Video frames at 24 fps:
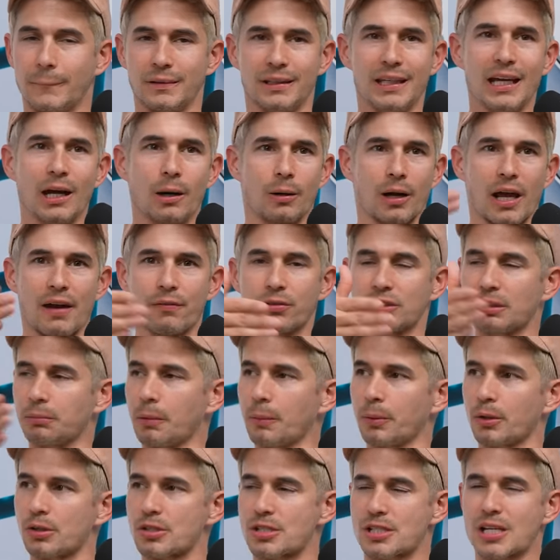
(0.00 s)
Yeah, every time I
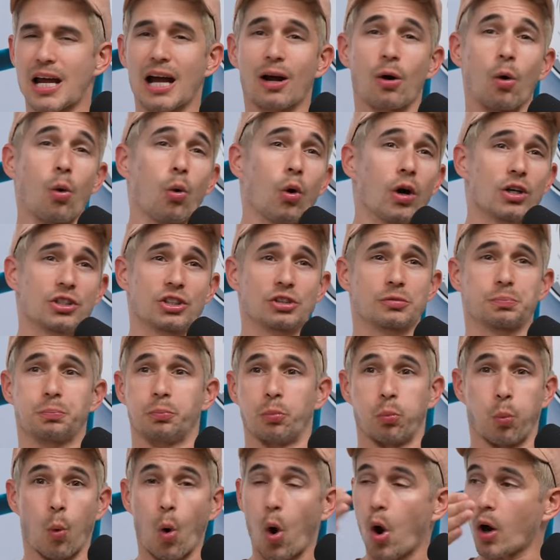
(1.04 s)
put a sock, or just
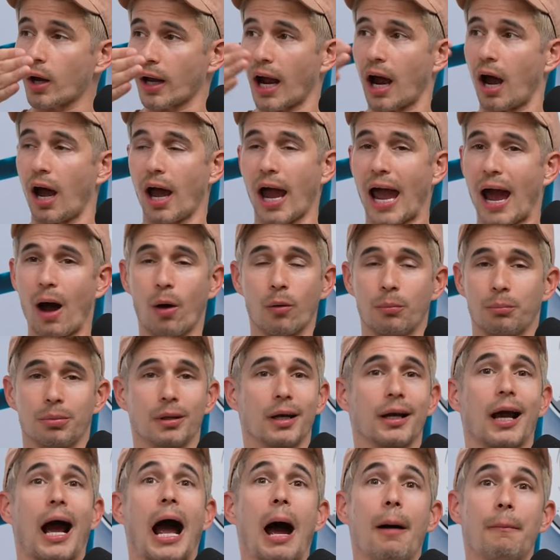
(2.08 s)
walk out and be
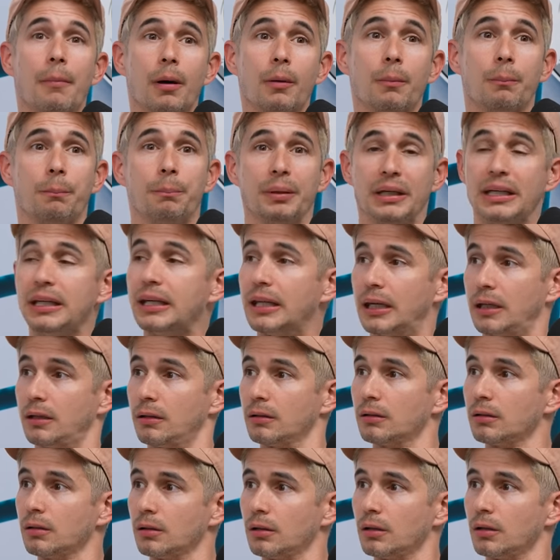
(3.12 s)
like, I'm gonna beat it.
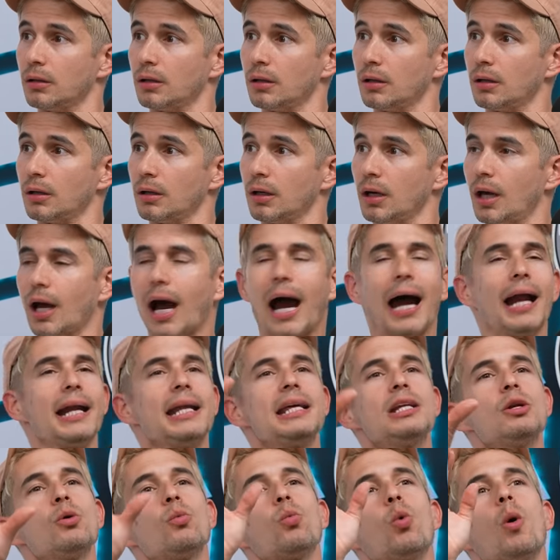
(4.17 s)
I
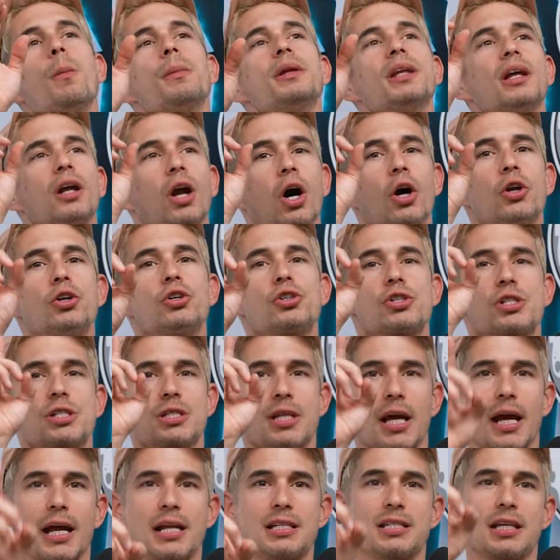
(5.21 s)
need a woman that
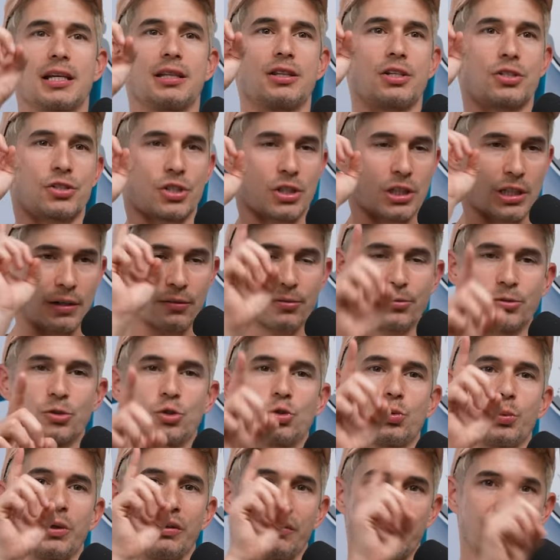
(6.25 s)
understands that there's a difference
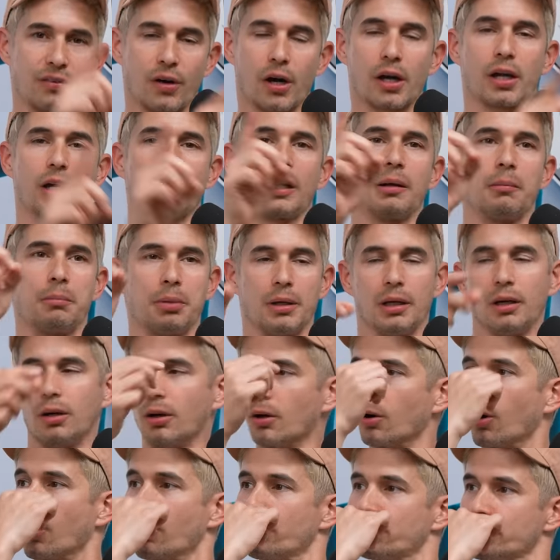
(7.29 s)
between fucking and beating it
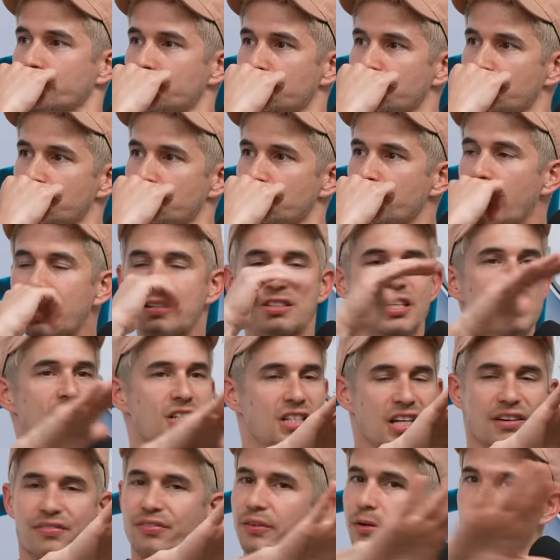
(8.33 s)
off. It's a
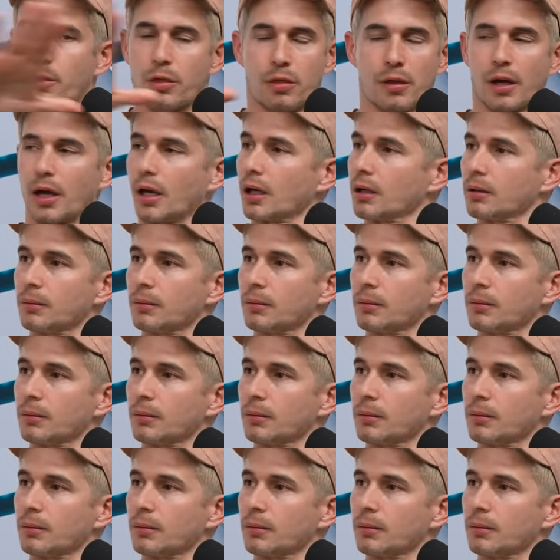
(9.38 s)
different thing.